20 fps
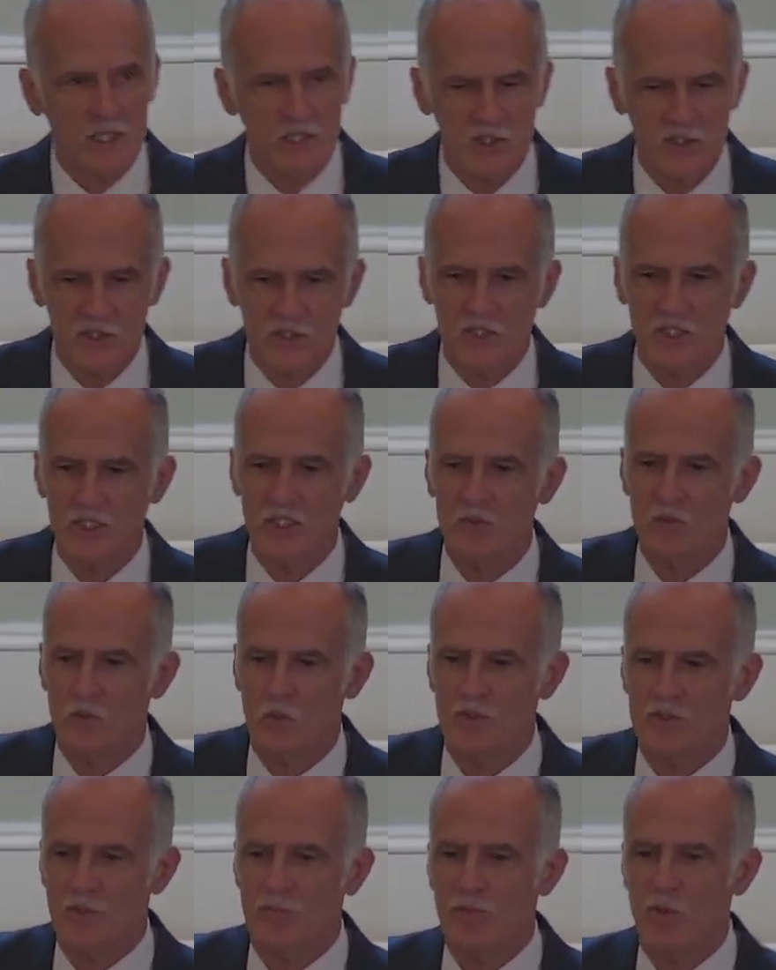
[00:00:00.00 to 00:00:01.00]

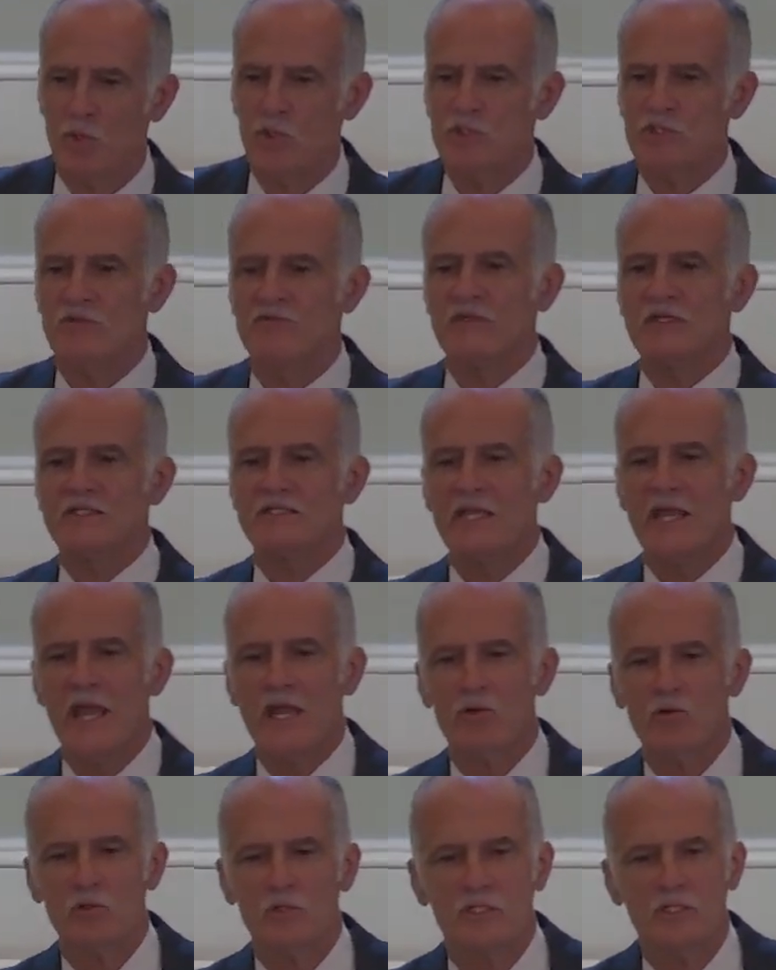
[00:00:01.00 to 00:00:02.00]
Honesty with a person of
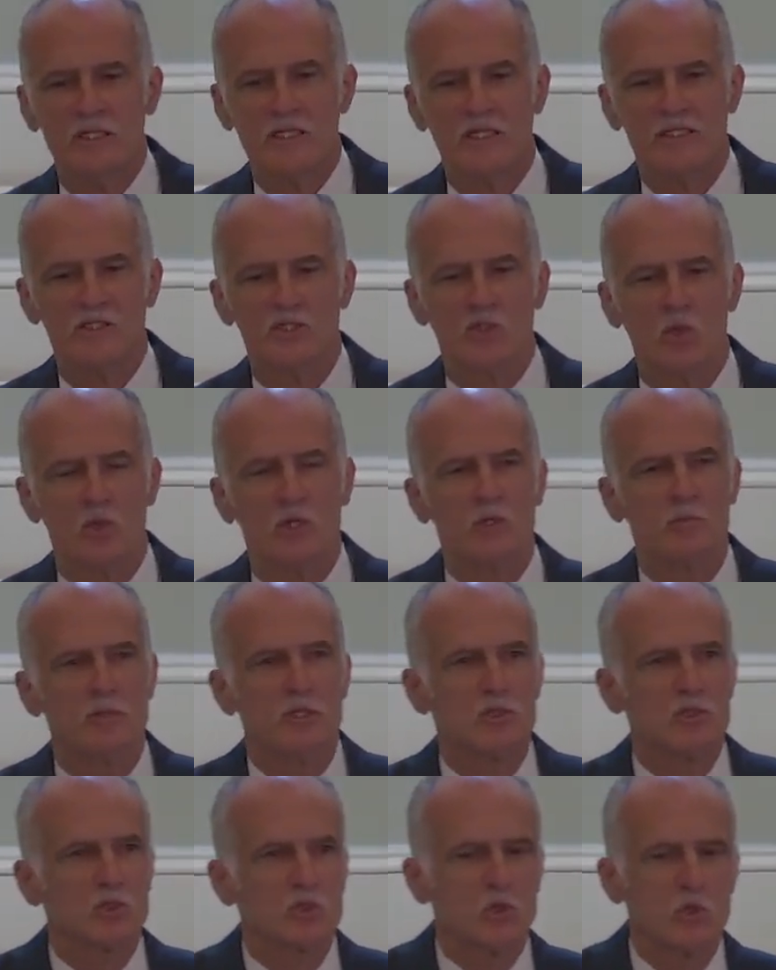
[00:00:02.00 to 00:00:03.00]
integrity is
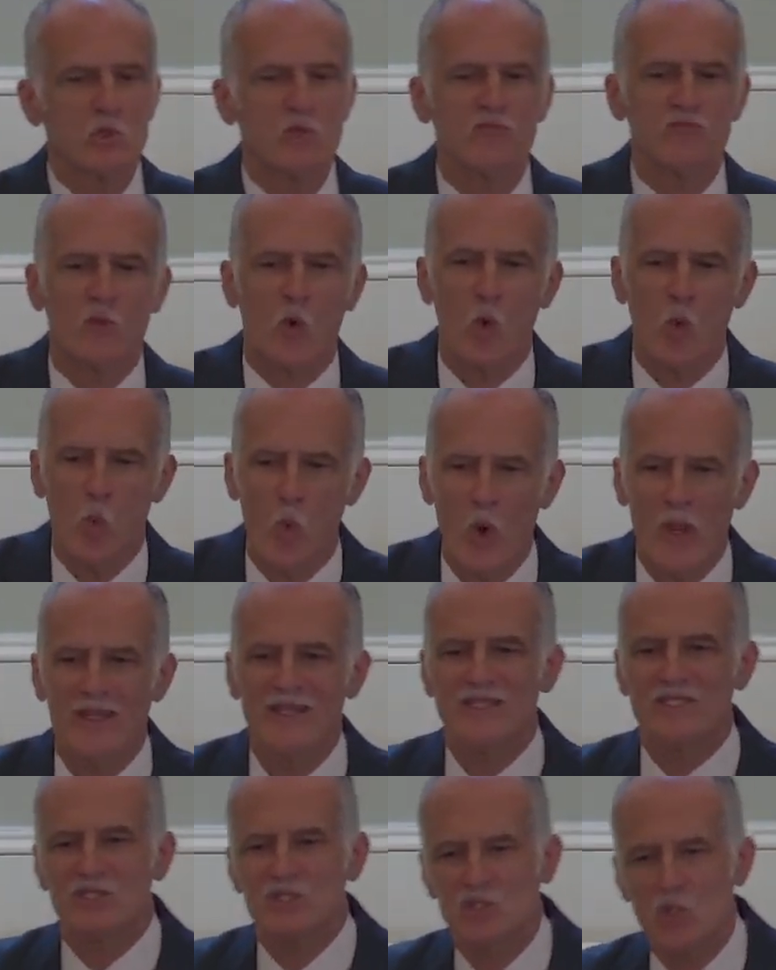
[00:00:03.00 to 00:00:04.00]
going to be truthful
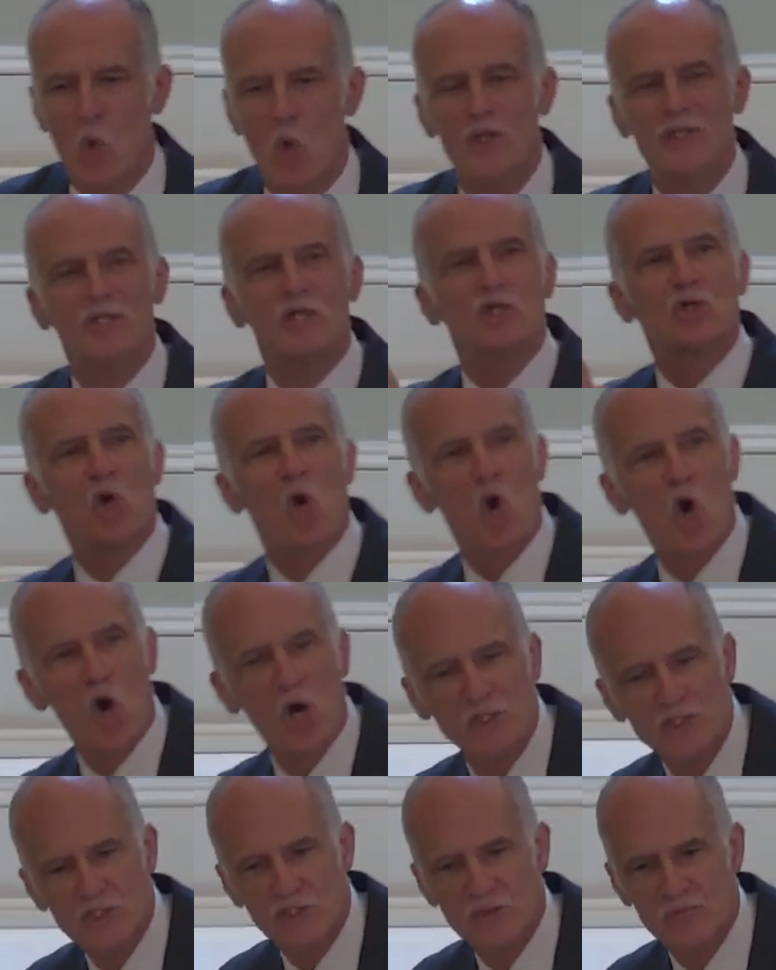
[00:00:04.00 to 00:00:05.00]
when it's going to
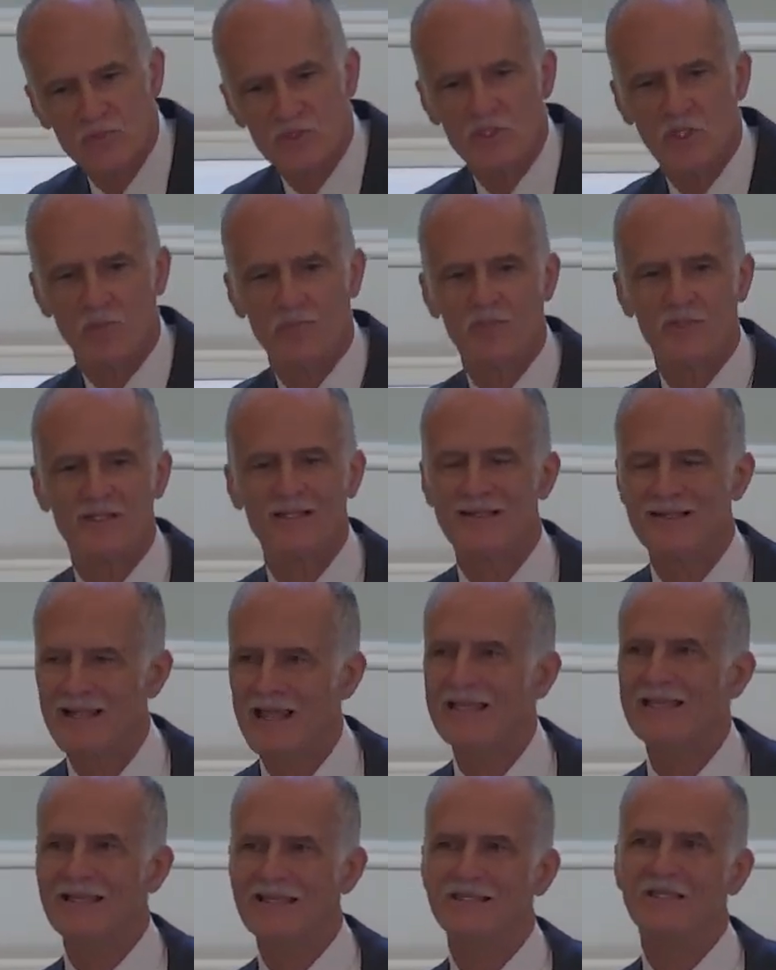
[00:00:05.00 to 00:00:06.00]
cost them
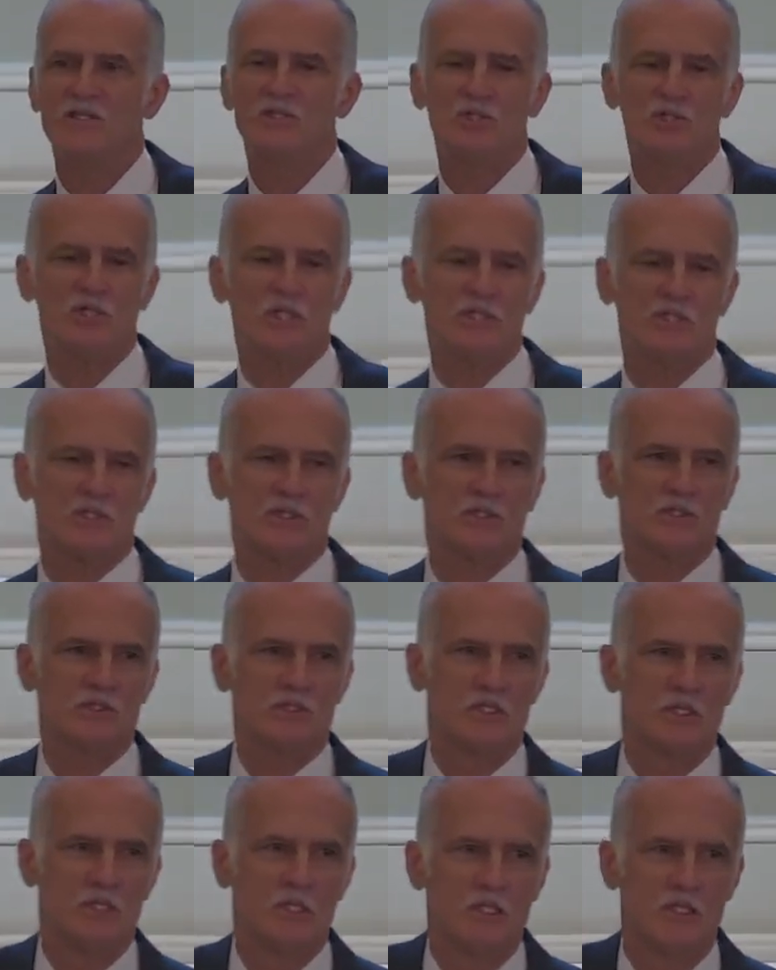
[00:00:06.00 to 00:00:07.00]
something, like it did
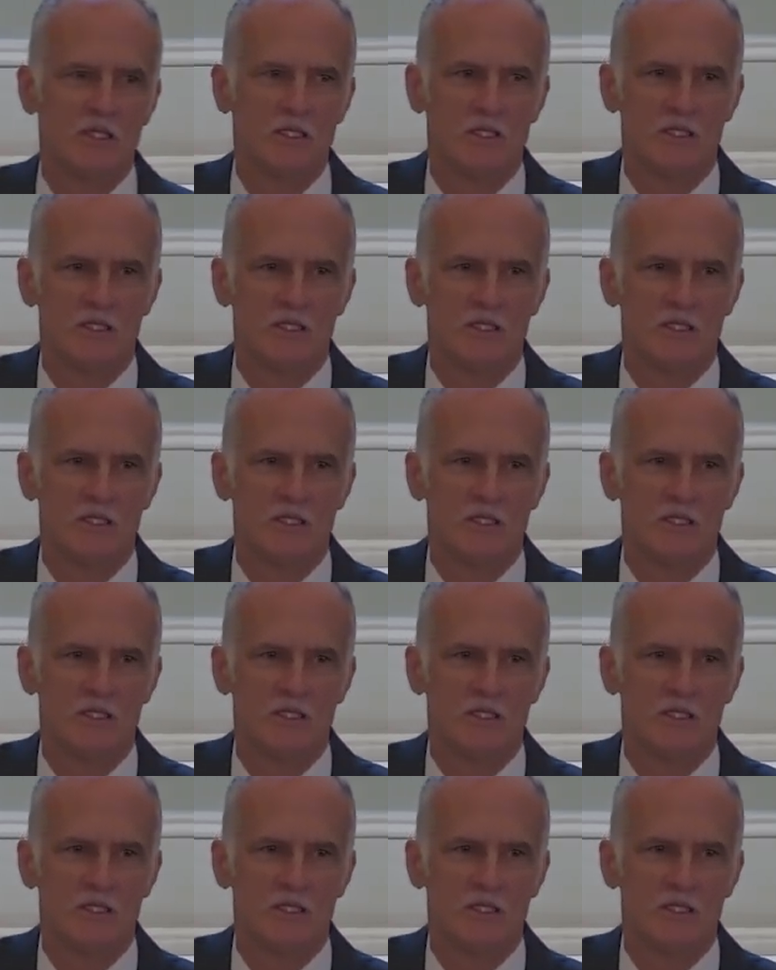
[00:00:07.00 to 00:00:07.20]
Jesus.